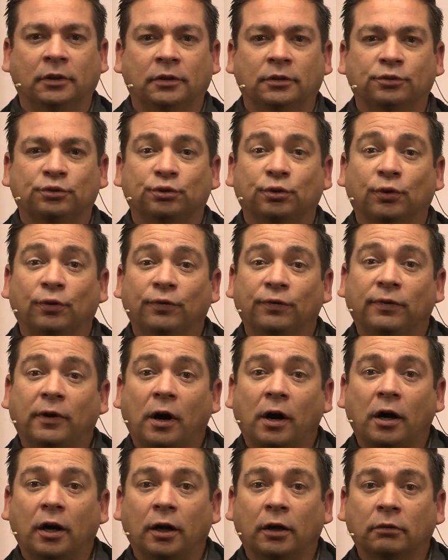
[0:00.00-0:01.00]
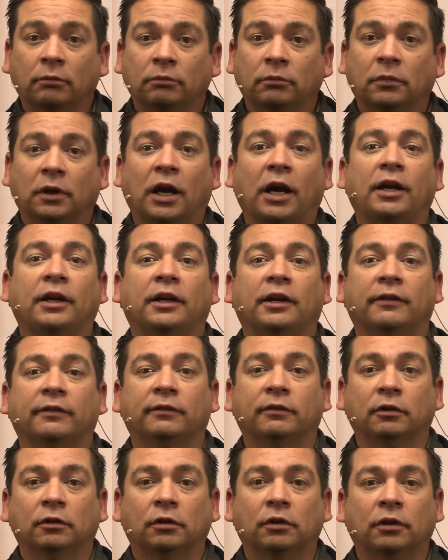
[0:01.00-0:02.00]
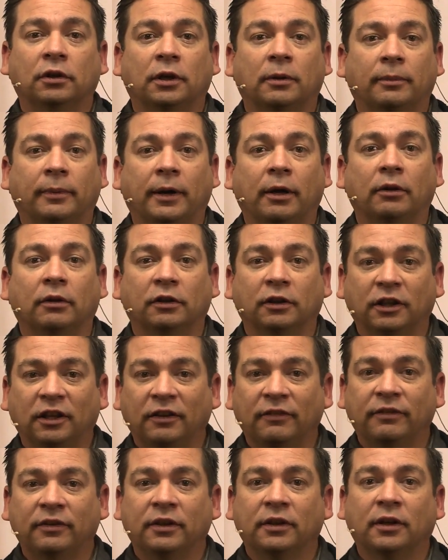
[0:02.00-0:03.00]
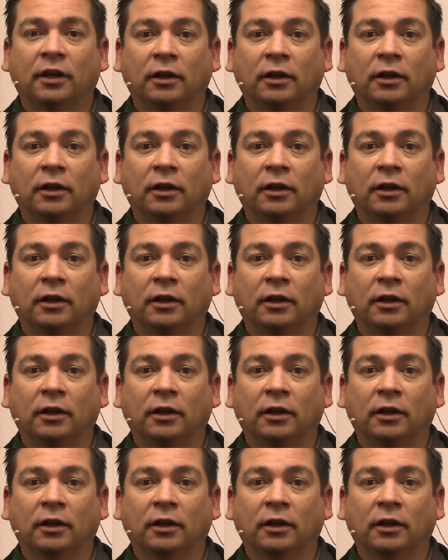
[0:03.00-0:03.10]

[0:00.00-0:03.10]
So far, I have learned about living